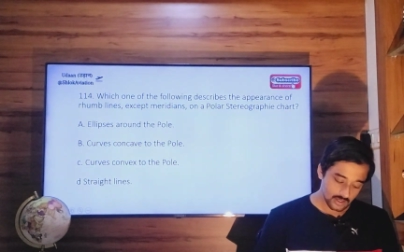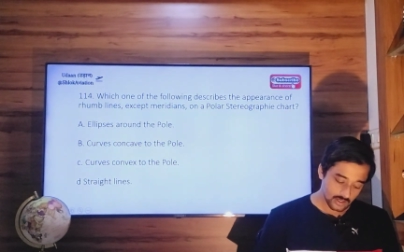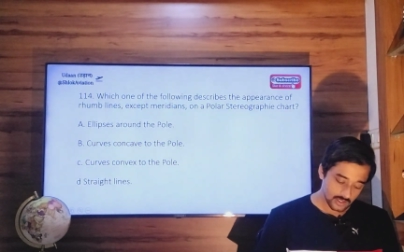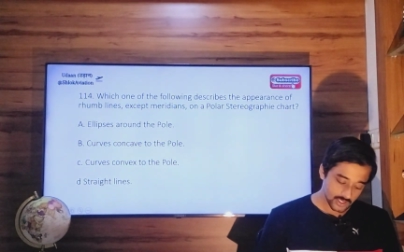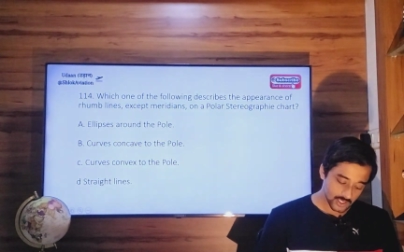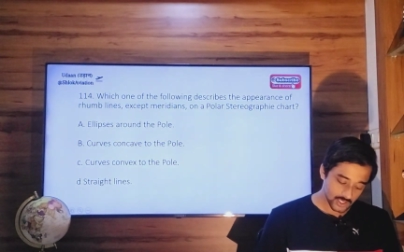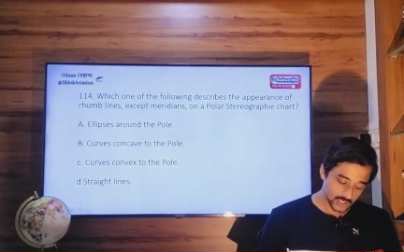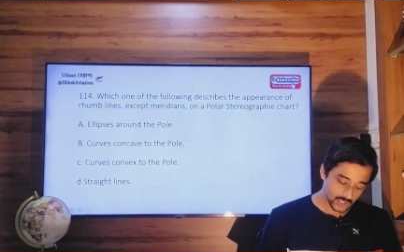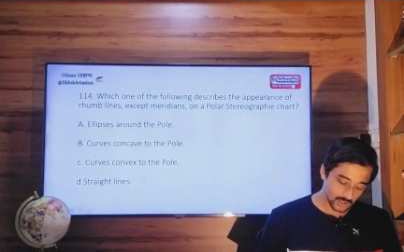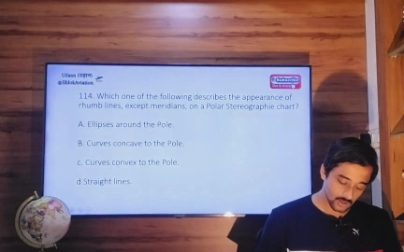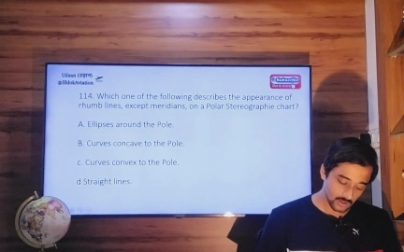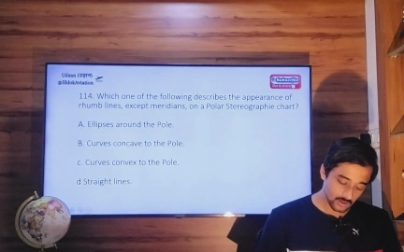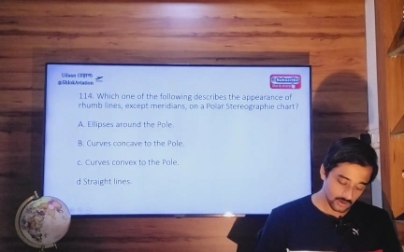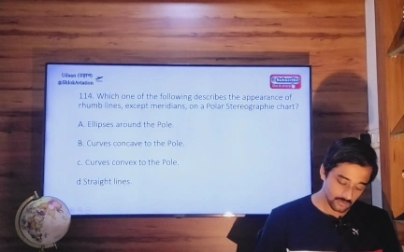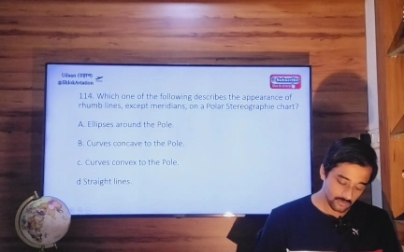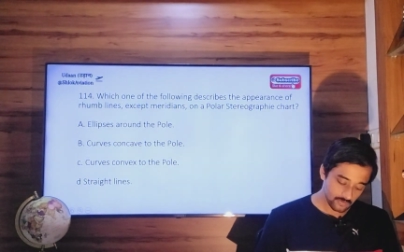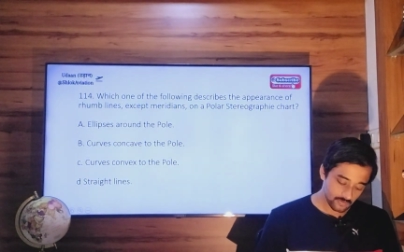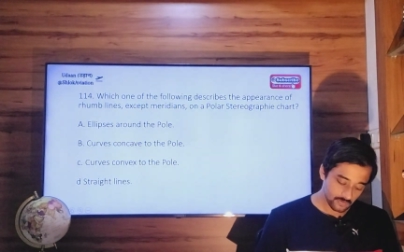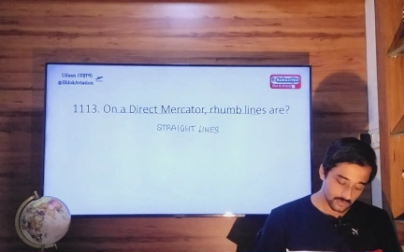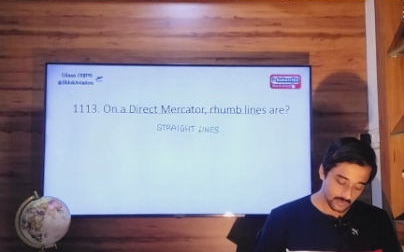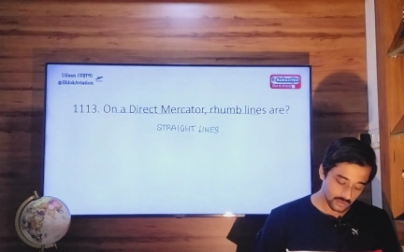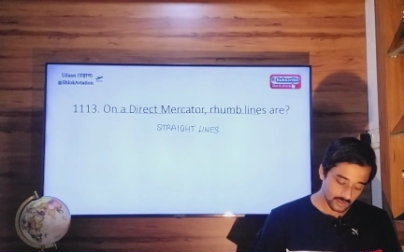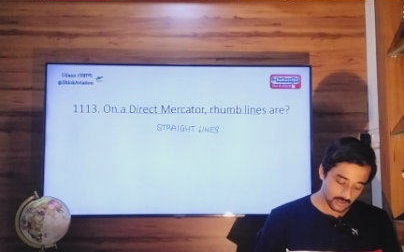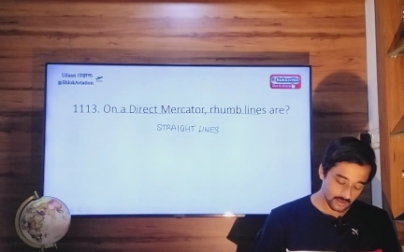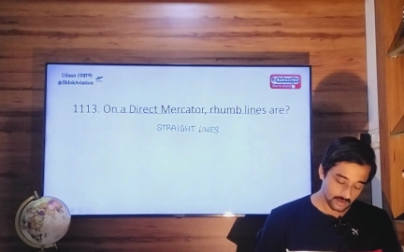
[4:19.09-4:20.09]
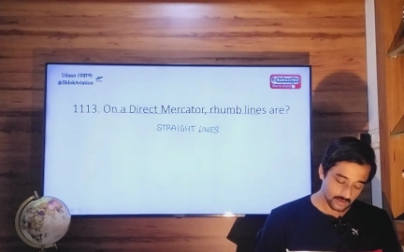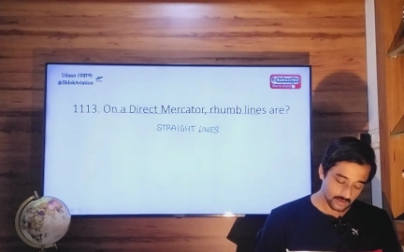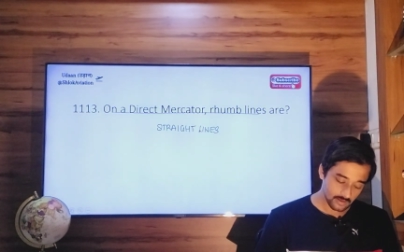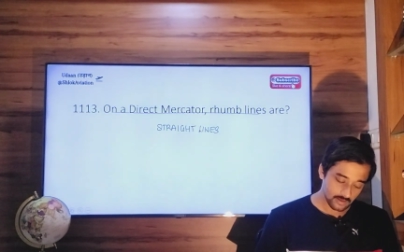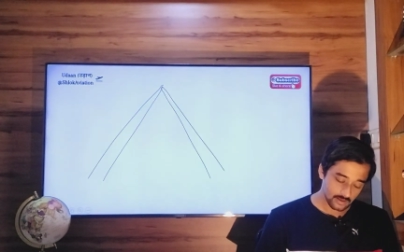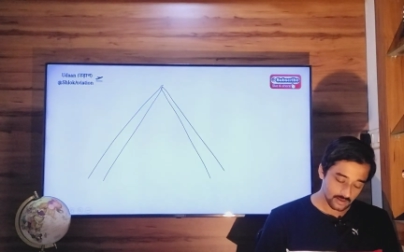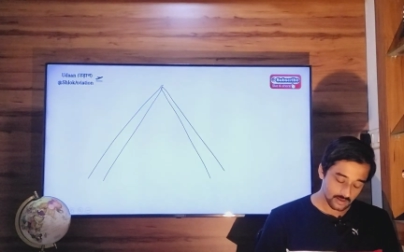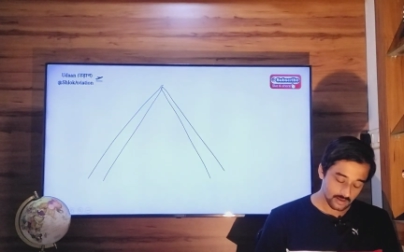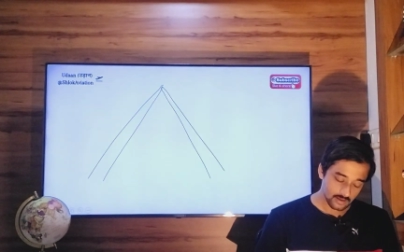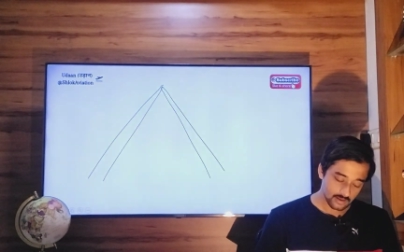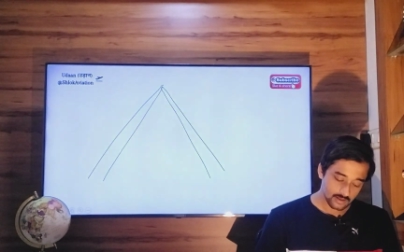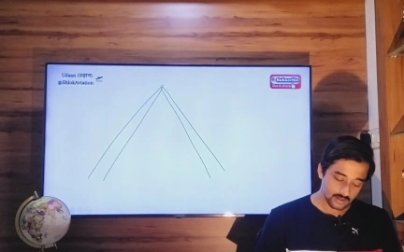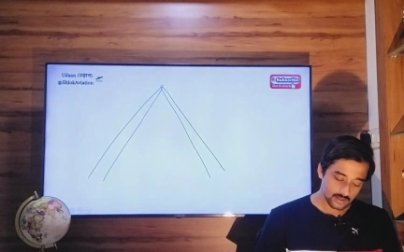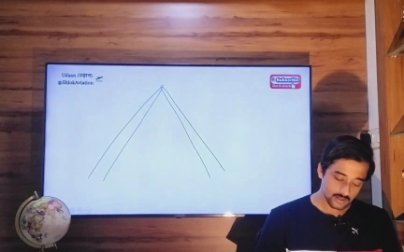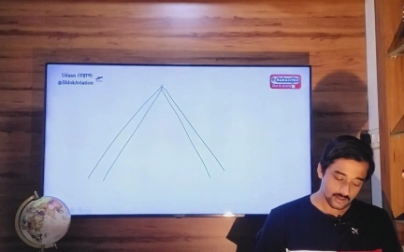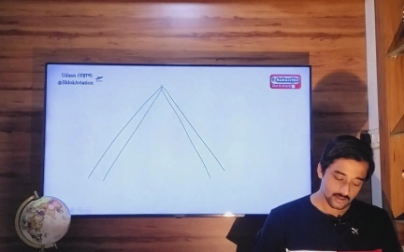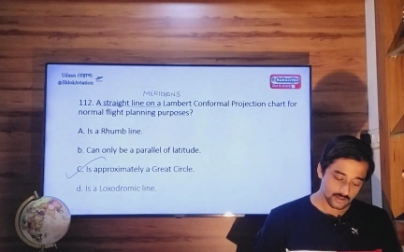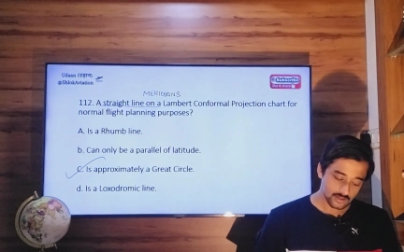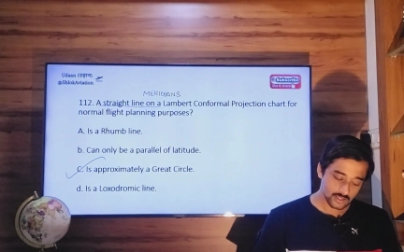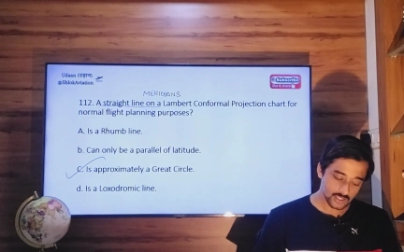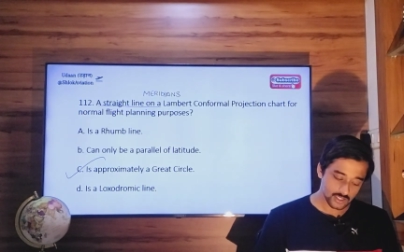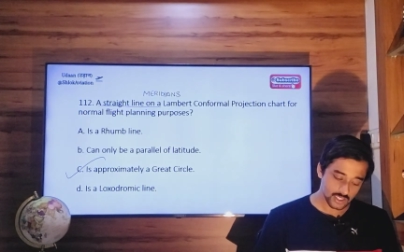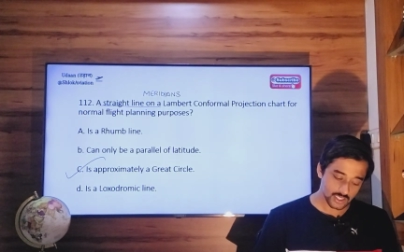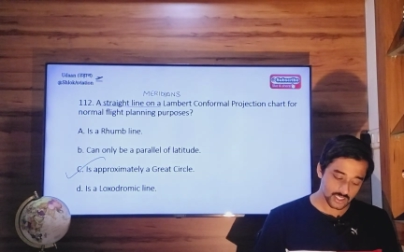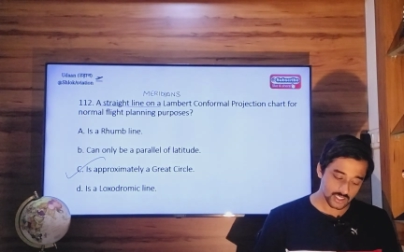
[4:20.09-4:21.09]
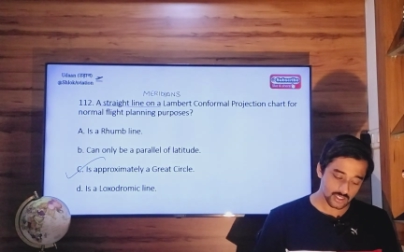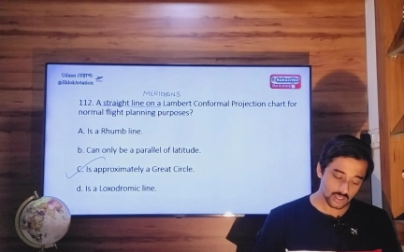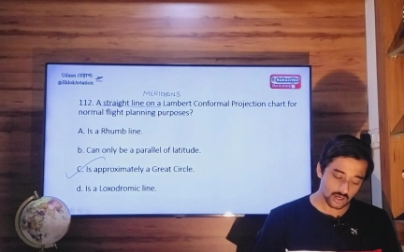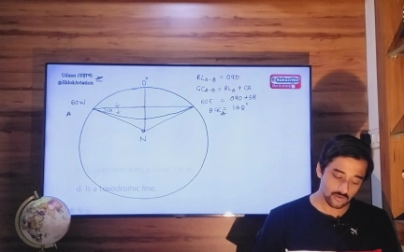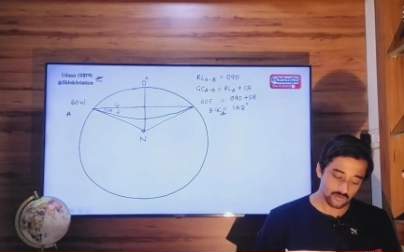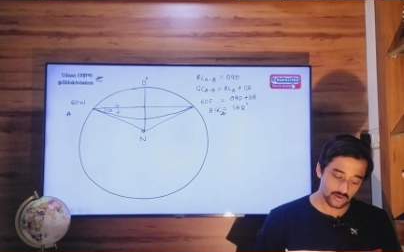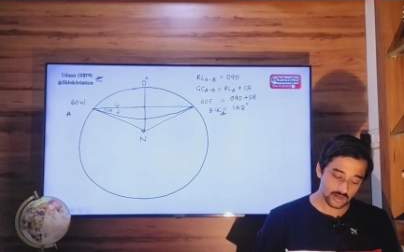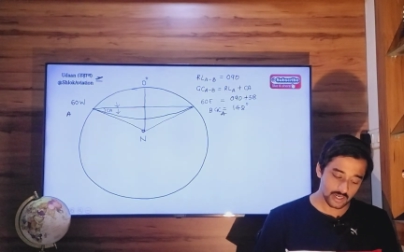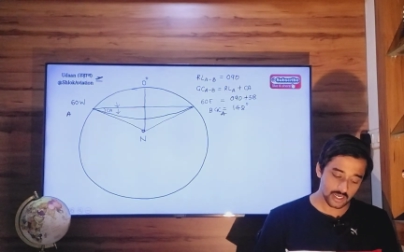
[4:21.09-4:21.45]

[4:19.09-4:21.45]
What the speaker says: So just now we